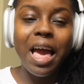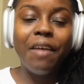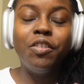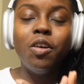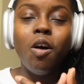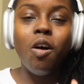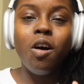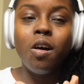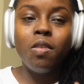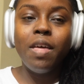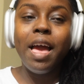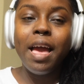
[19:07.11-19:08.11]
after
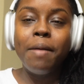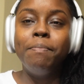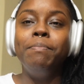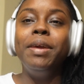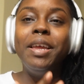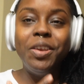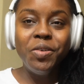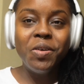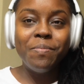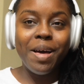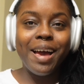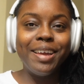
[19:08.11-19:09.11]
all that, me
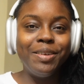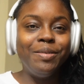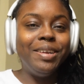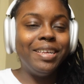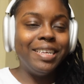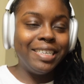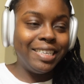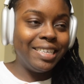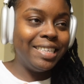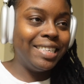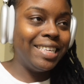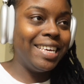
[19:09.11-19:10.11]
doing my due
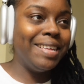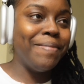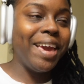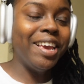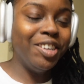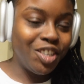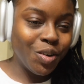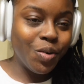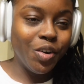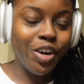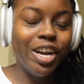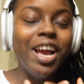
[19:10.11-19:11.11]
diligence and making
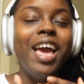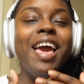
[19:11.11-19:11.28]
sure